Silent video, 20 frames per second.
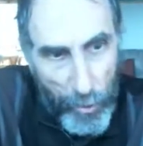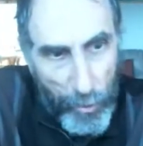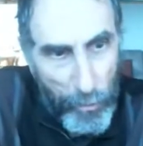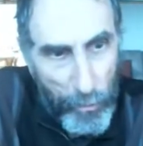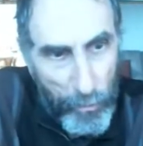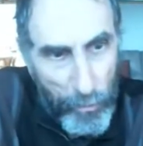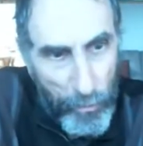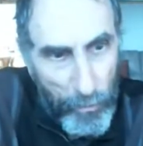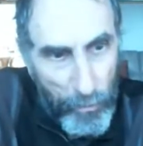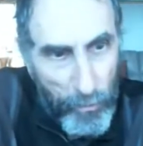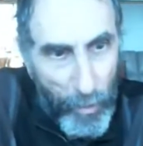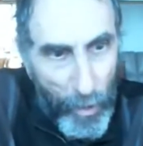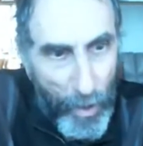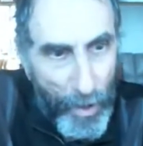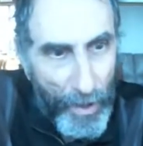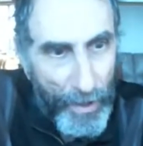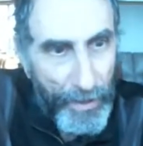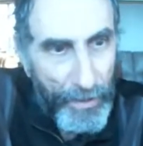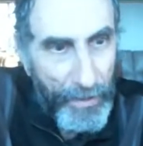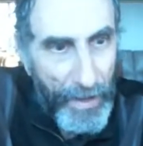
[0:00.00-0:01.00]

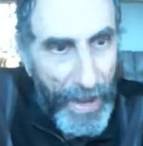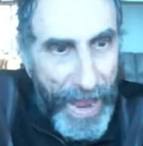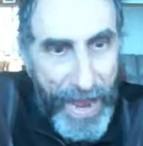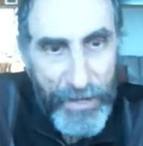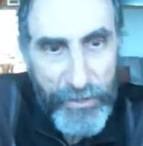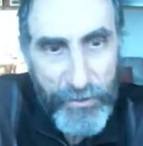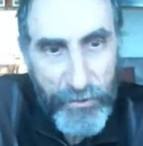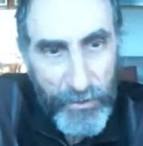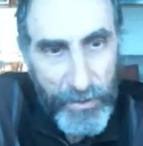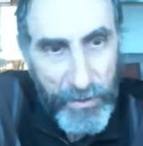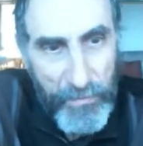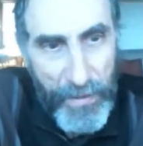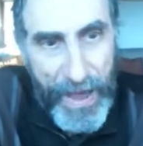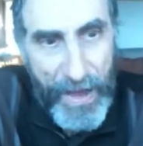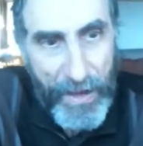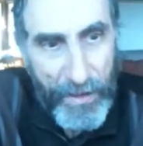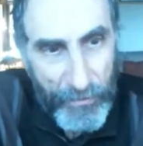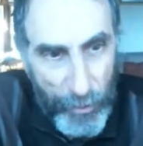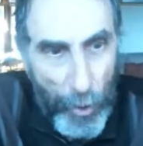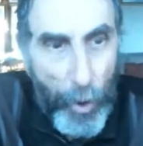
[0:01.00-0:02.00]
So by
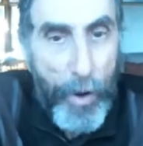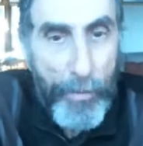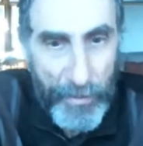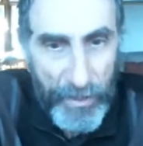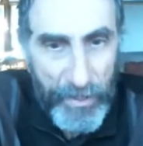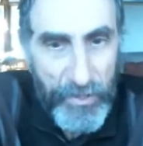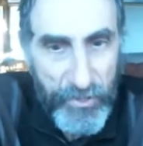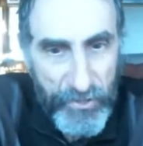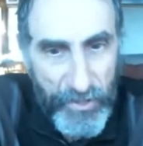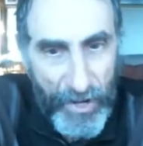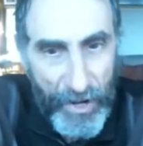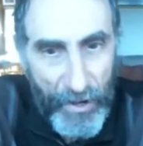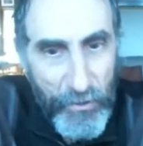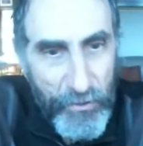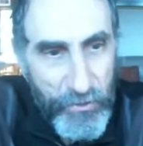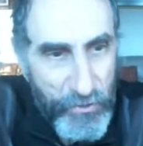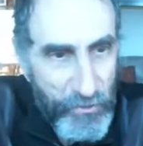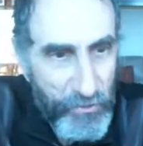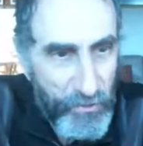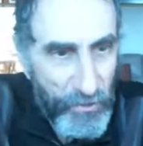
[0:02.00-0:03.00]
actually ma-
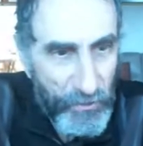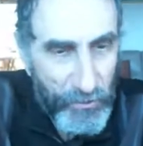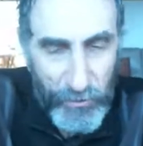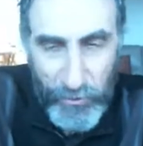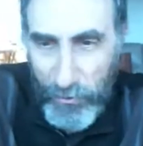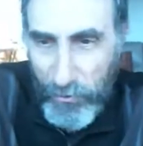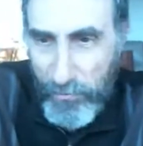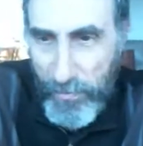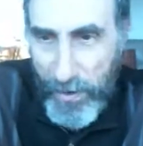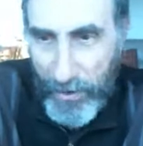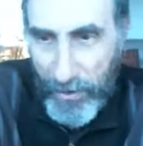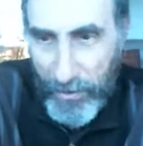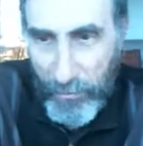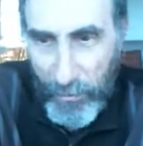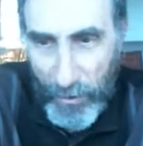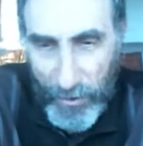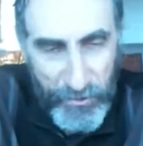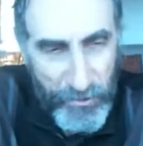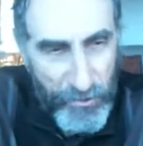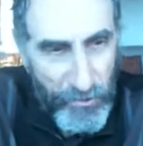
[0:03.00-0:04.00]
dominance tells you that you
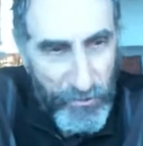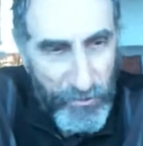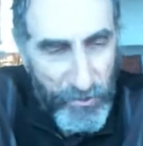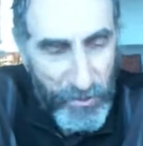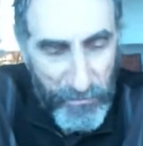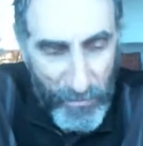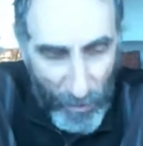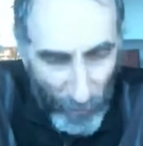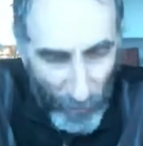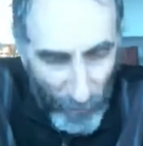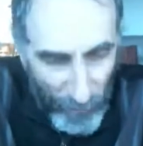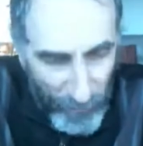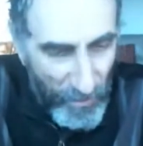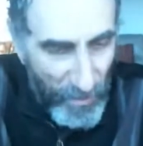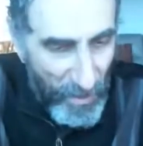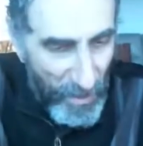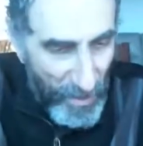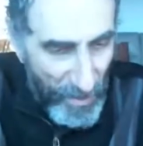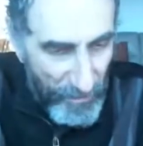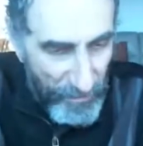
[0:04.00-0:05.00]
do better by choosing
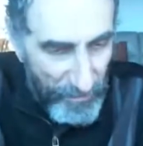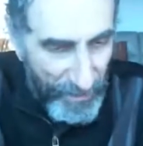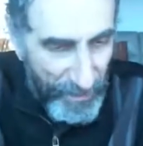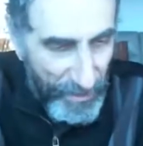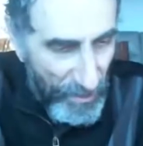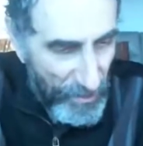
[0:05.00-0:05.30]
both